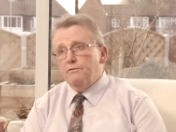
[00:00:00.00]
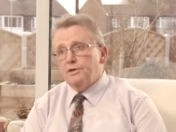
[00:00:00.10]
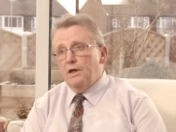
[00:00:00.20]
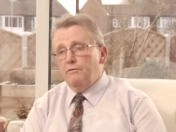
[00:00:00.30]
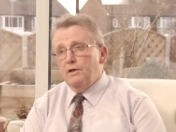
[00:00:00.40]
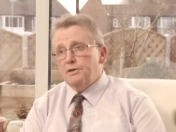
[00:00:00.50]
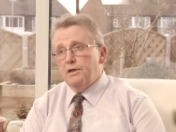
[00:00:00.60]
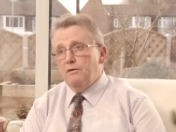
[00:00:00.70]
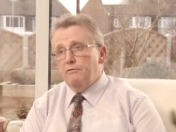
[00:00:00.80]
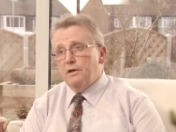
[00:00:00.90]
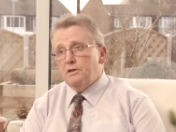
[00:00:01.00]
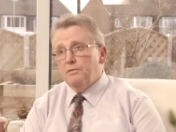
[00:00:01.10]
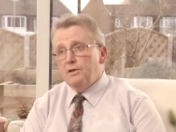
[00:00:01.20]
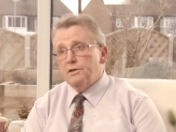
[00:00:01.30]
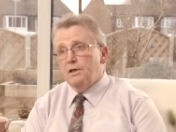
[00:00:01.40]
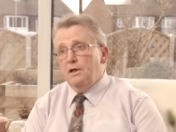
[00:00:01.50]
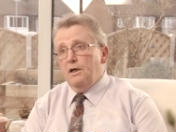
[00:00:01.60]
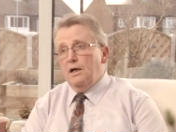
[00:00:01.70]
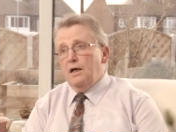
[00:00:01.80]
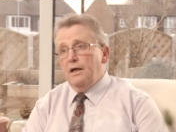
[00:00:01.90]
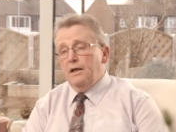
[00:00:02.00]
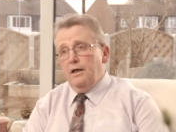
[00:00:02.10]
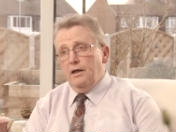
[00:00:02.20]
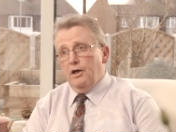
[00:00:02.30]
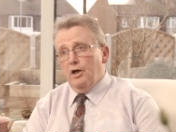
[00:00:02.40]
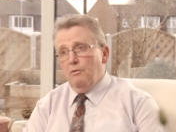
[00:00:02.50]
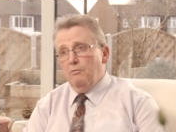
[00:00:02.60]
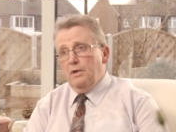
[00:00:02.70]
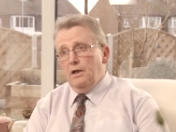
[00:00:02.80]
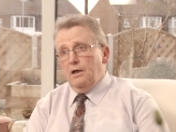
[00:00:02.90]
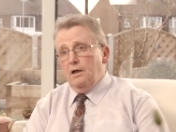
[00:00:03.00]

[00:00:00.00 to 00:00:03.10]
of savings and investments and income.